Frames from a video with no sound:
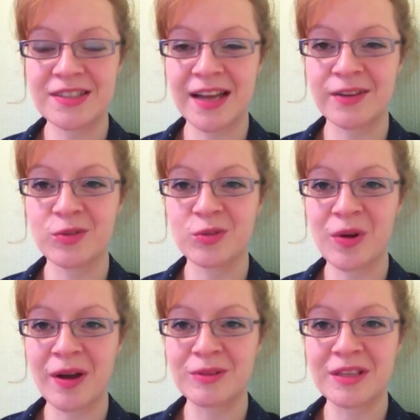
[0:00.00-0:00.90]
and
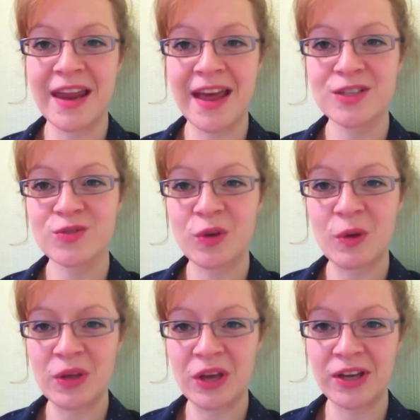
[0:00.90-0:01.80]
throughout the next few
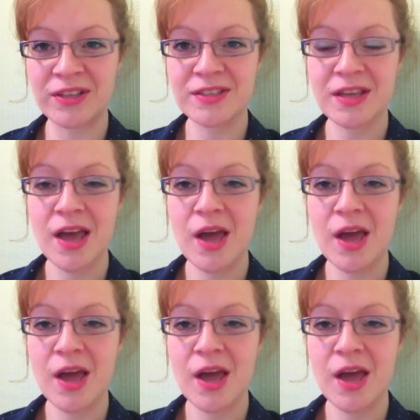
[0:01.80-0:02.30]
years,